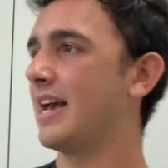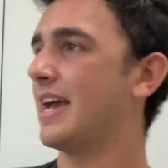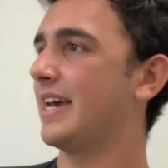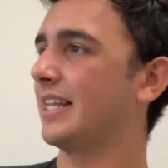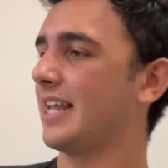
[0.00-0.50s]

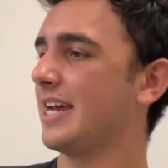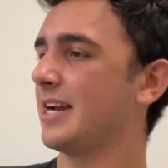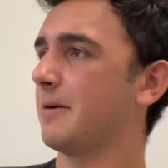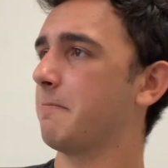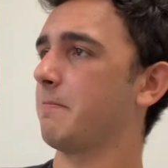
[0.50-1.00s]
and line
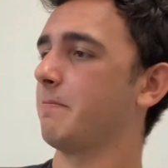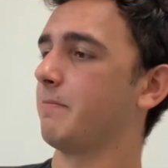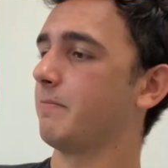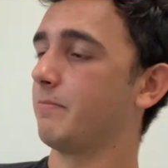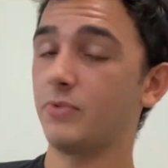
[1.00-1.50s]
up
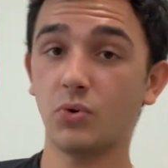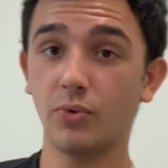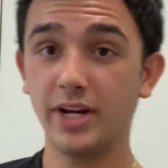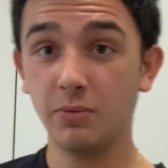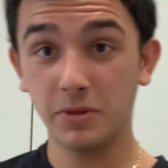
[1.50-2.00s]
the
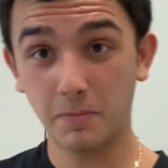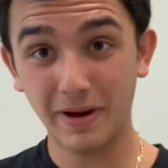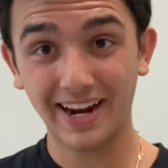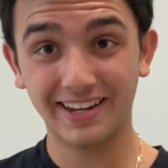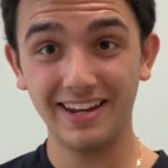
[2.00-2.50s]
reed with the
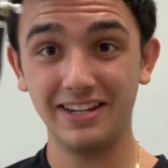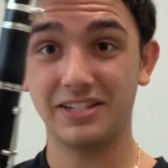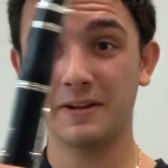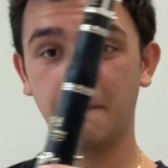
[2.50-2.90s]
back keys.